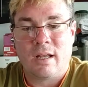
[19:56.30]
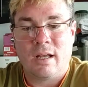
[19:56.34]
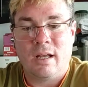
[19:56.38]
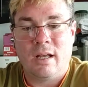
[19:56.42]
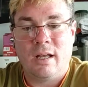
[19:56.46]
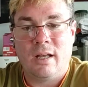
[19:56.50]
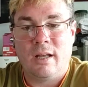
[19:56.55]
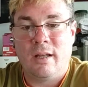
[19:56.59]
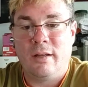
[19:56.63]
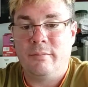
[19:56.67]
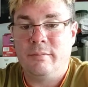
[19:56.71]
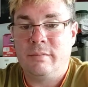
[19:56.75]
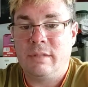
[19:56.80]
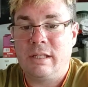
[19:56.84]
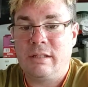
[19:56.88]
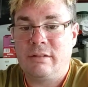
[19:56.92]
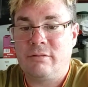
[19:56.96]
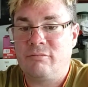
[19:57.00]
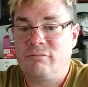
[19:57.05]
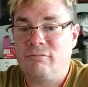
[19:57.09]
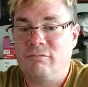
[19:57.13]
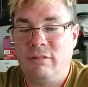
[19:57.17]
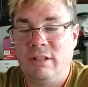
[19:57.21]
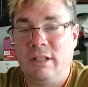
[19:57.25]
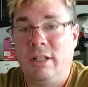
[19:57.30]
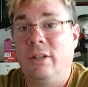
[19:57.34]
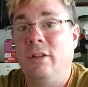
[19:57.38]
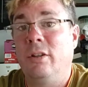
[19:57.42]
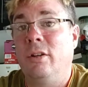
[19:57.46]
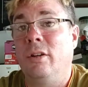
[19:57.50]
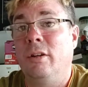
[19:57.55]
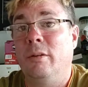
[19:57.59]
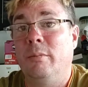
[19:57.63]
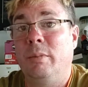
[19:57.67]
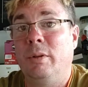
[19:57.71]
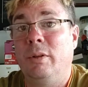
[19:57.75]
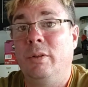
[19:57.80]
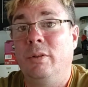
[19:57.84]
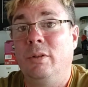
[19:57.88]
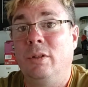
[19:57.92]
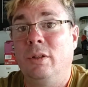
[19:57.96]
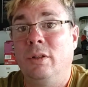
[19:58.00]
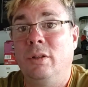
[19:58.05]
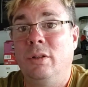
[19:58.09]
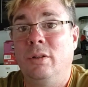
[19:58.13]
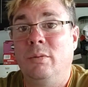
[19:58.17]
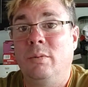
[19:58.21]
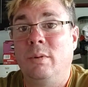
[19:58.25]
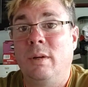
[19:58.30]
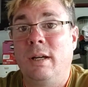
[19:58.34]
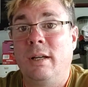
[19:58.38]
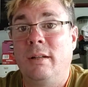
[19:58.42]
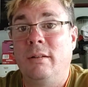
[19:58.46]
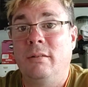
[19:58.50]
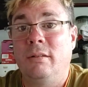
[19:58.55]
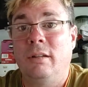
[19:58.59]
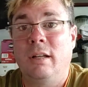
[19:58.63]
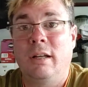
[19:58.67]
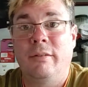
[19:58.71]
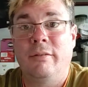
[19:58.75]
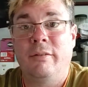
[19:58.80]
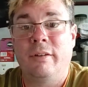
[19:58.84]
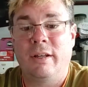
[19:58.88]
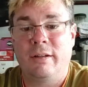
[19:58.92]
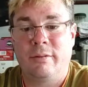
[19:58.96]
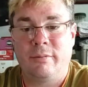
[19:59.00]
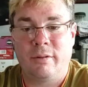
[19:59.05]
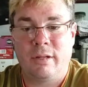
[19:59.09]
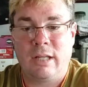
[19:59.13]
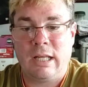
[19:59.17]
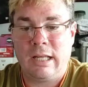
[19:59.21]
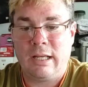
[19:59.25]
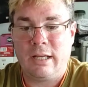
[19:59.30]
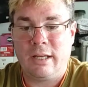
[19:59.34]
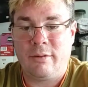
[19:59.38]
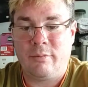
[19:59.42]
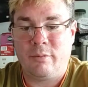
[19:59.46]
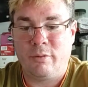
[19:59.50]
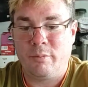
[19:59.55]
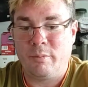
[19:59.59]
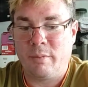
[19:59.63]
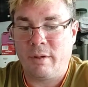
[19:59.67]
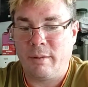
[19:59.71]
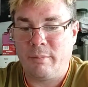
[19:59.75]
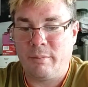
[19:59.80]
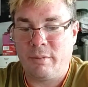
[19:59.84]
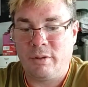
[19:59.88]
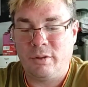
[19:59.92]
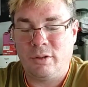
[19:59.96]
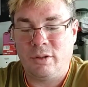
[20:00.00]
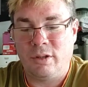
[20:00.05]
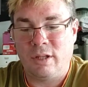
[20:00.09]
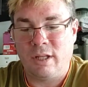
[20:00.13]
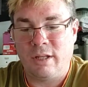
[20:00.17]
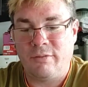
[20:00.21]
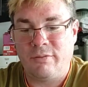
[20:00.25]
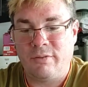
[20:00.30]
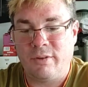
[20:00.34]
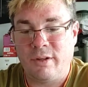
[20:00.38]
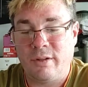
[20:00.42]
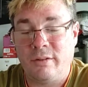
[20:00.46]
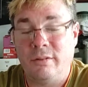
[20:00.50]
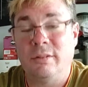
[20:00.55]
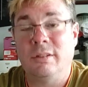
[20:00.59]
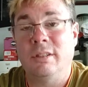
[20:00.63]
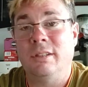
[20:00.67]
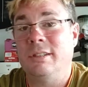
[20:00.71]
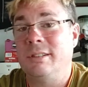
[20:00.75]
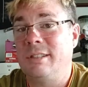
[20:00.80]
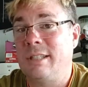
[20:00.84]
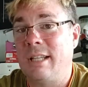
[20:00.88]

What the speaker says: It's really good on Bluetooth as well. I've had it with my Bluetooth headphones, and the